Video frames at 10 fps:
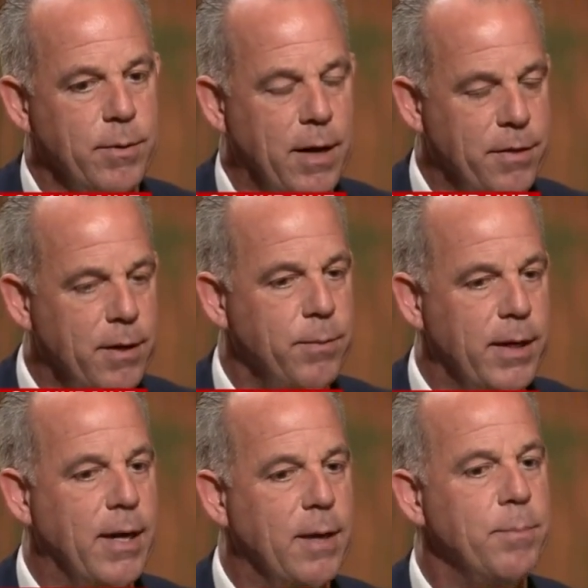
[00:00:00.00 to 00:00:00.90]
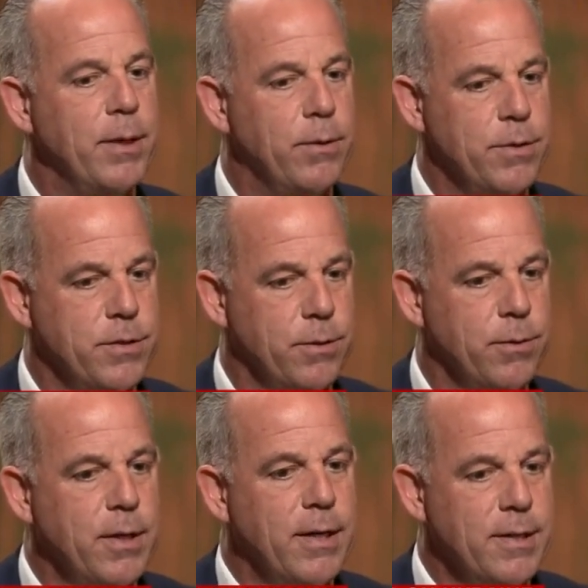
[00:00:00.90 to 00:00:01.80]
I think we can be also
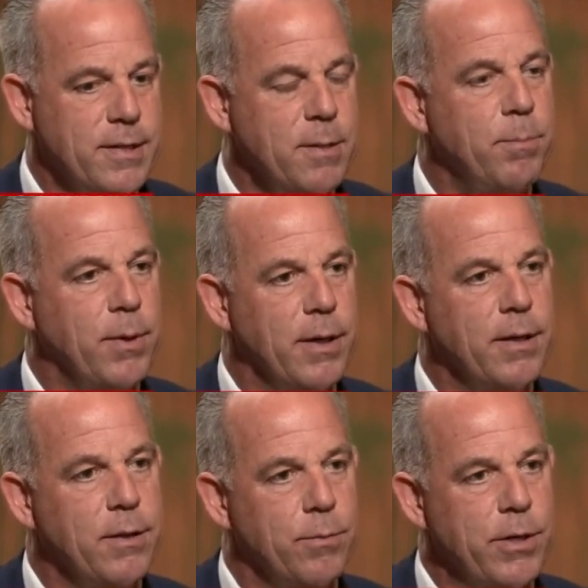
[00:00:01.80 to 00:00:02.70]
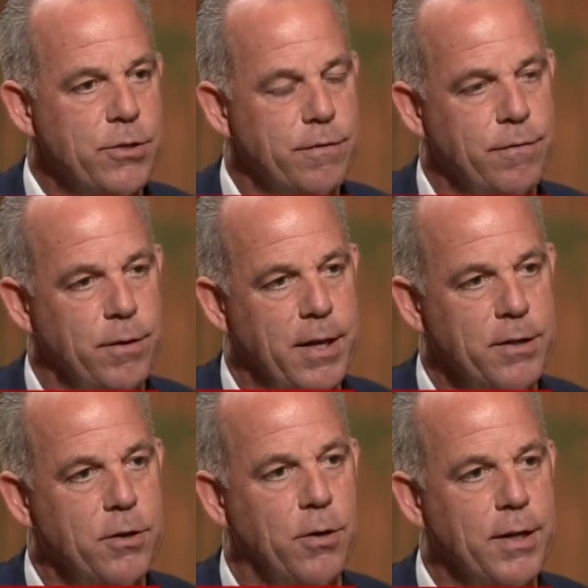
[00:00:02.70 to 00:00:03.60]
a symbol in the region for
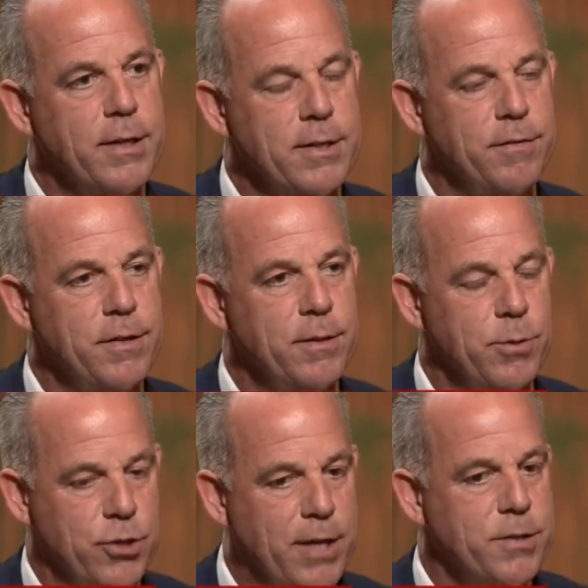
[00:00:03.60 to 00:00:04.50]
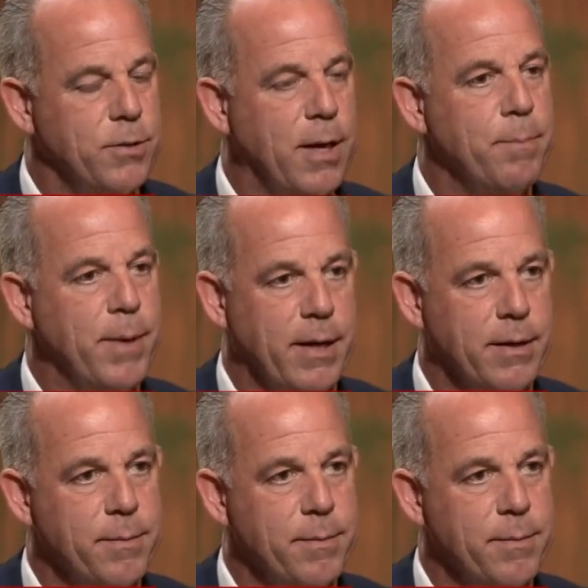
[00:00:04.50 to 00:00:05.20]
that connectivity, which has to come back.